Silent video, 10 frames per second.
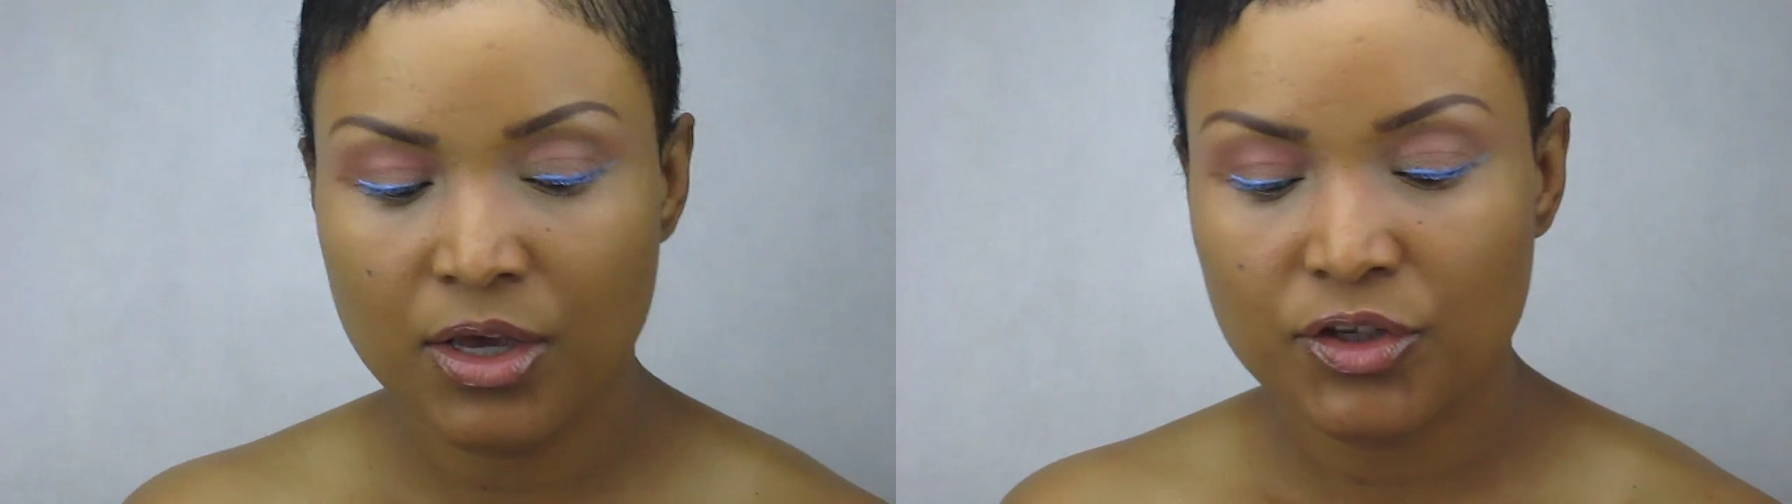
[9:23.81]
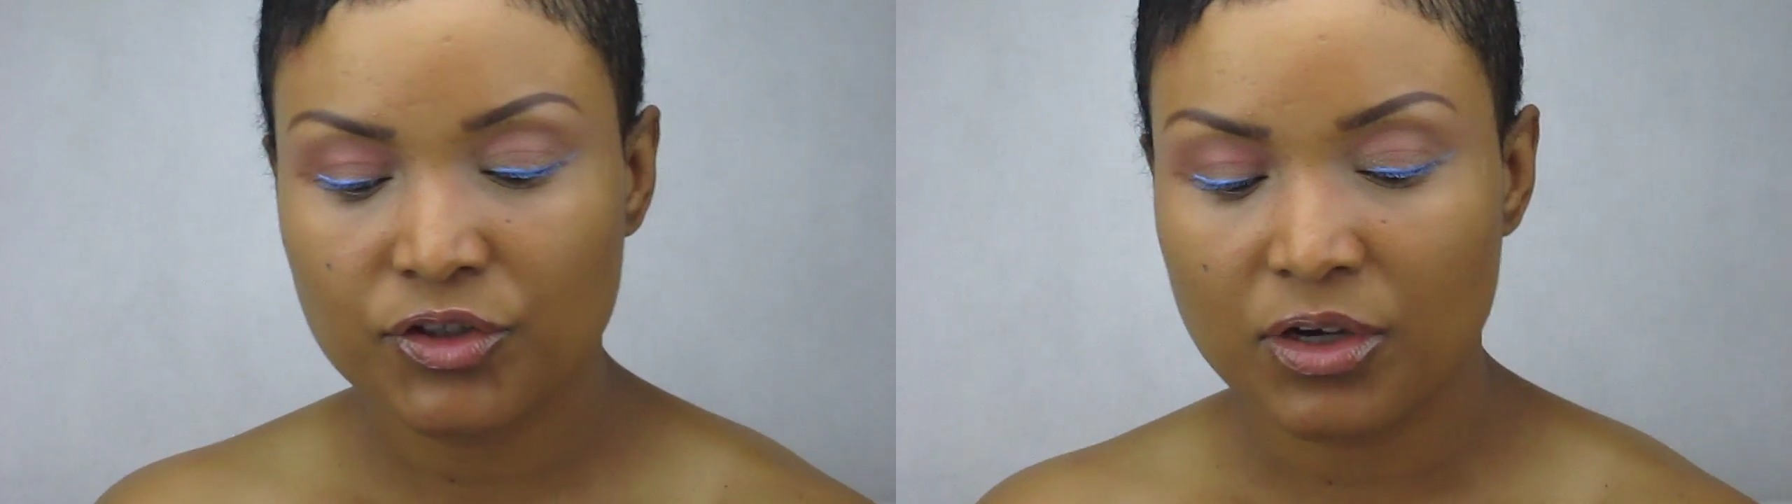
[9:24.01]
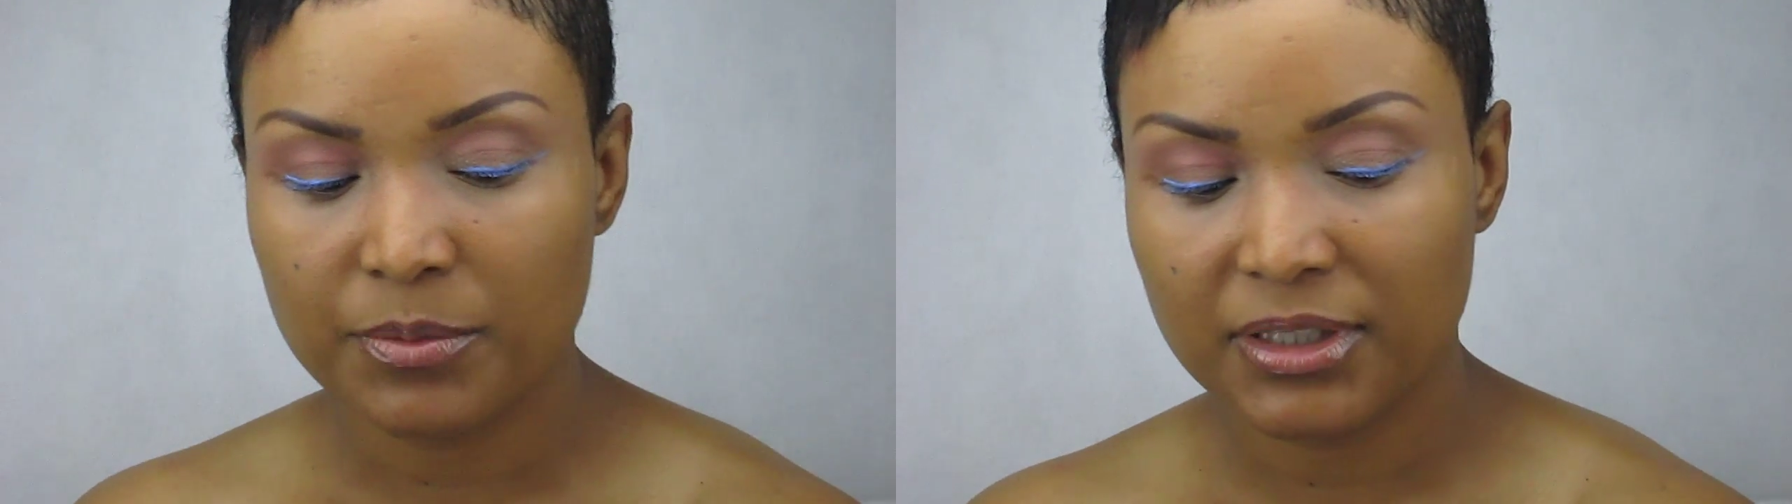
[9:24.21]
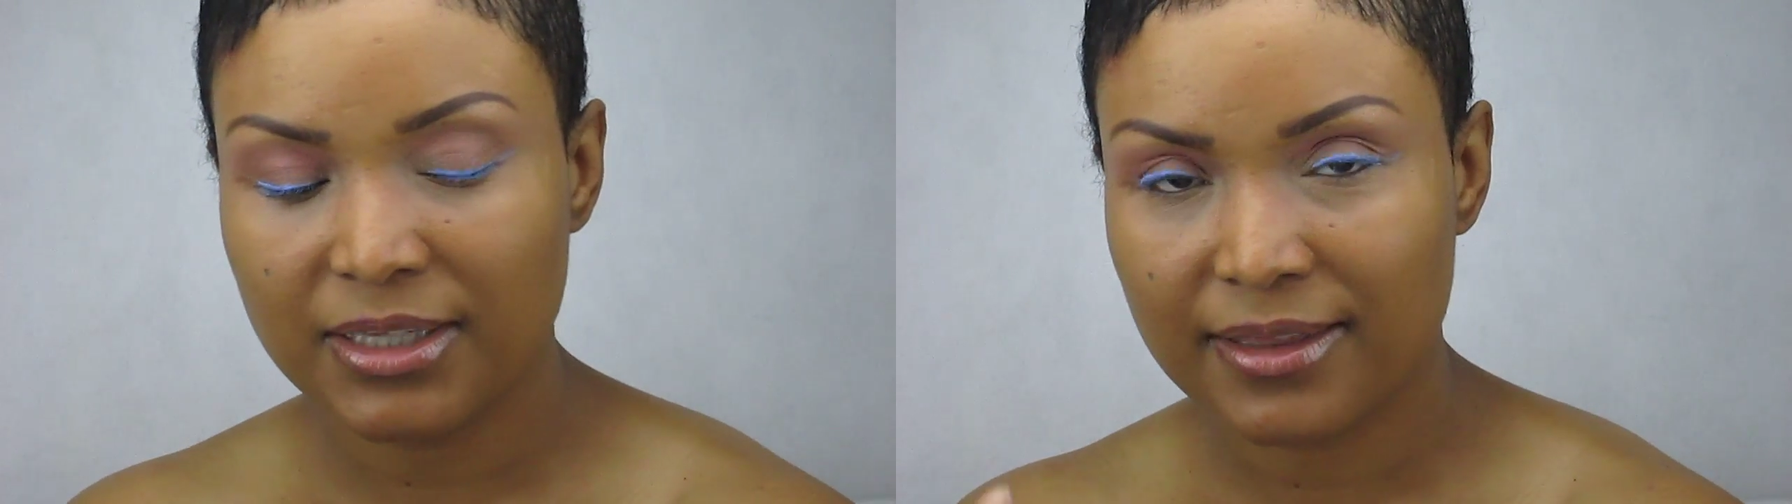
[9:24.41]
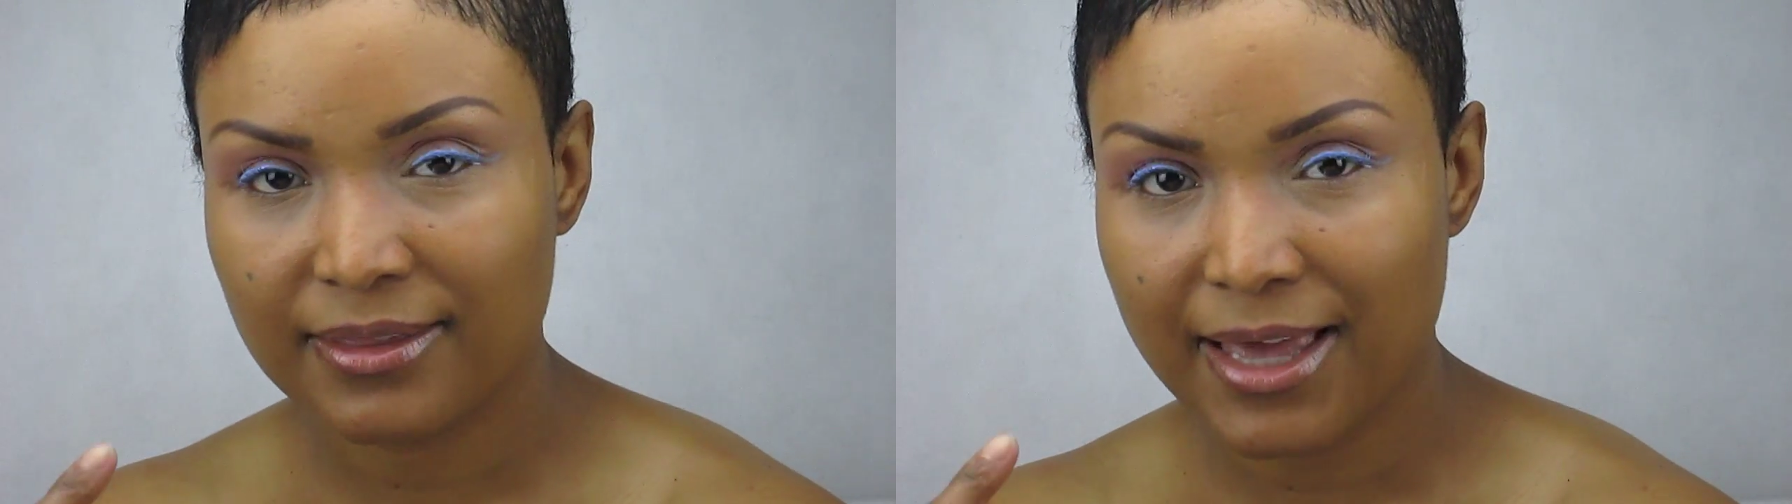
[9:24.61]
So I'm going to
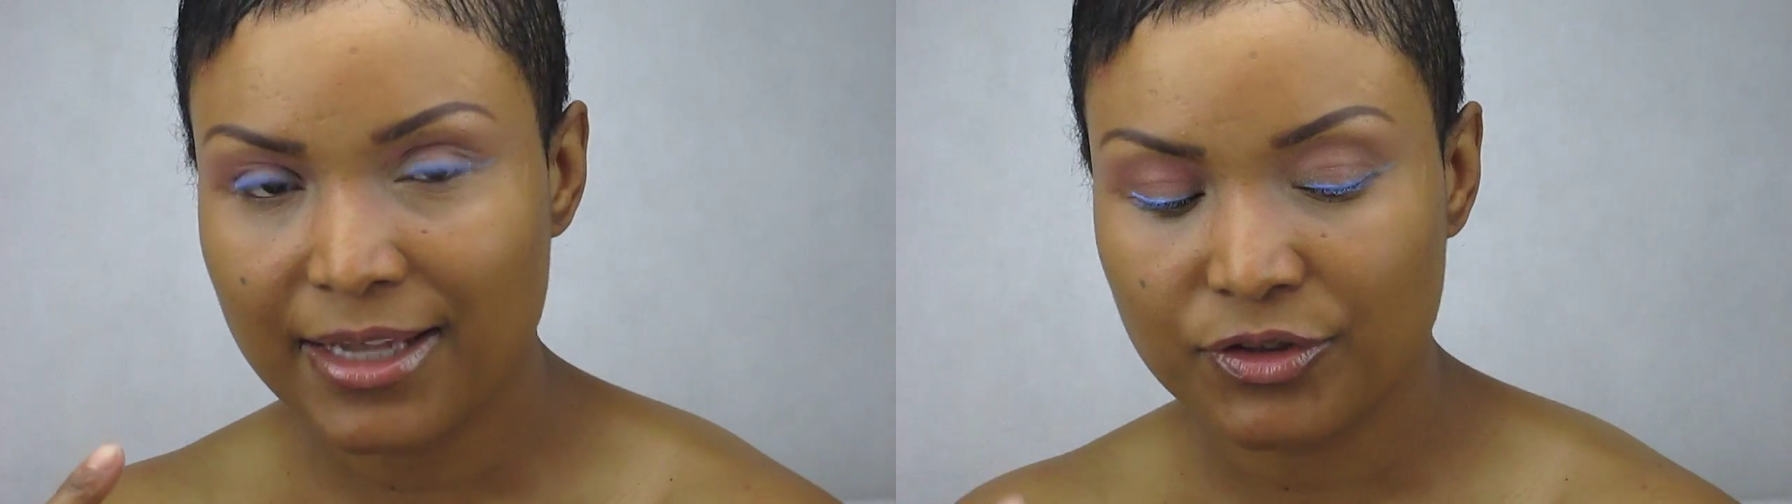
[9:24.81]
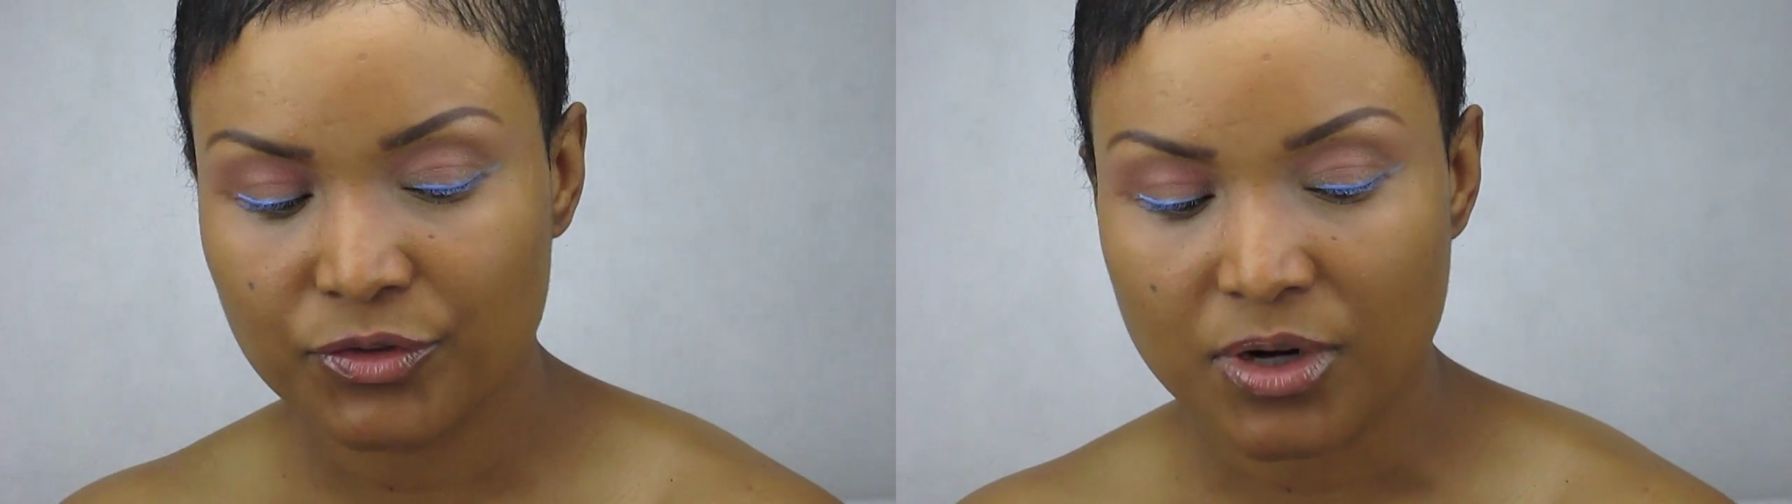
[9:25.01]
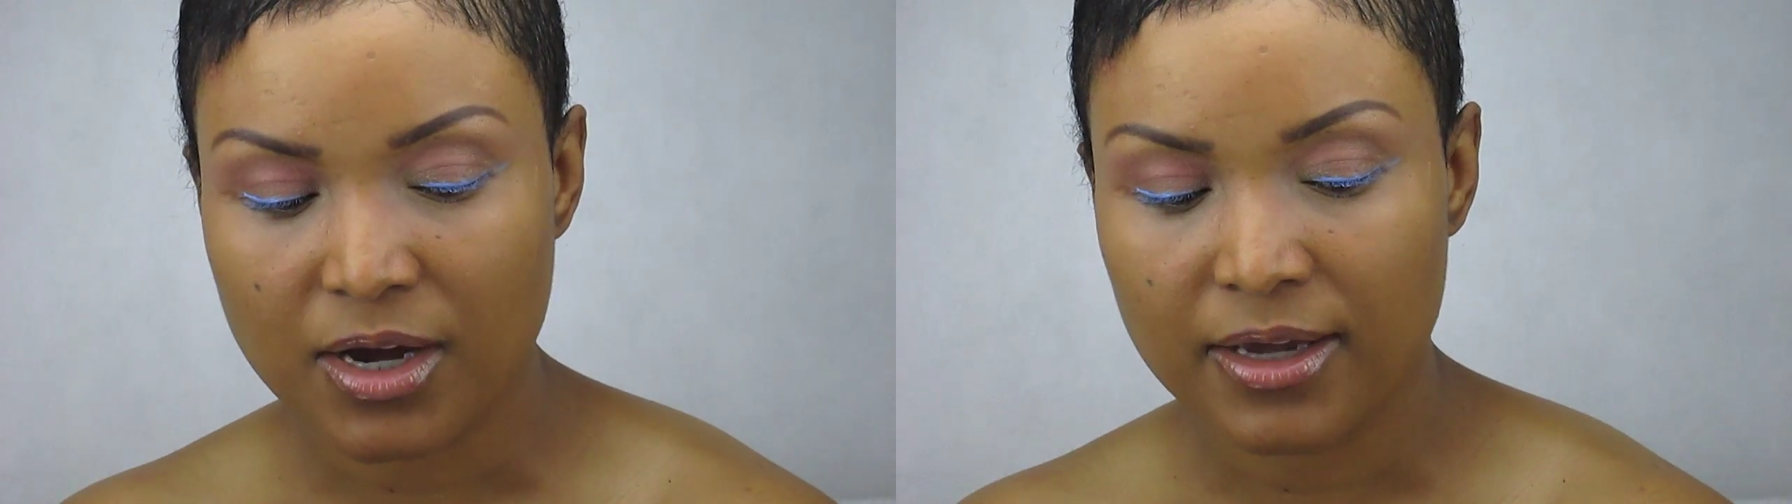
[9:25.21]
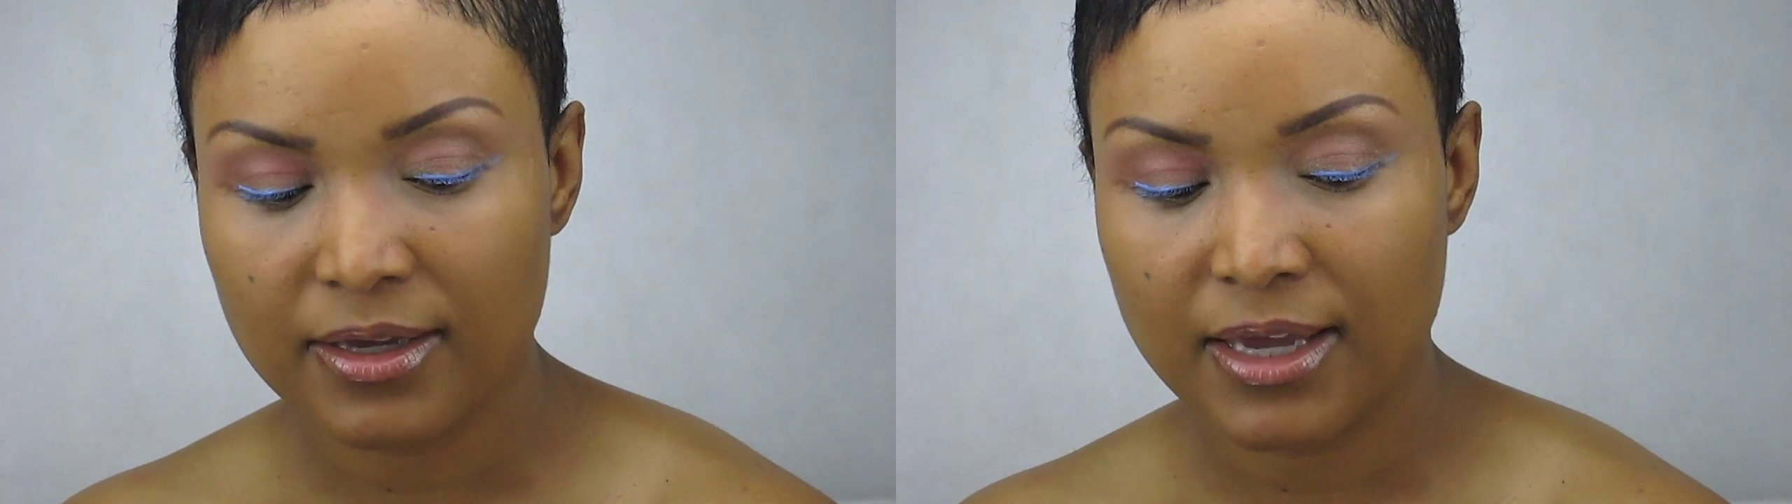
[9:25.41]
let that dry,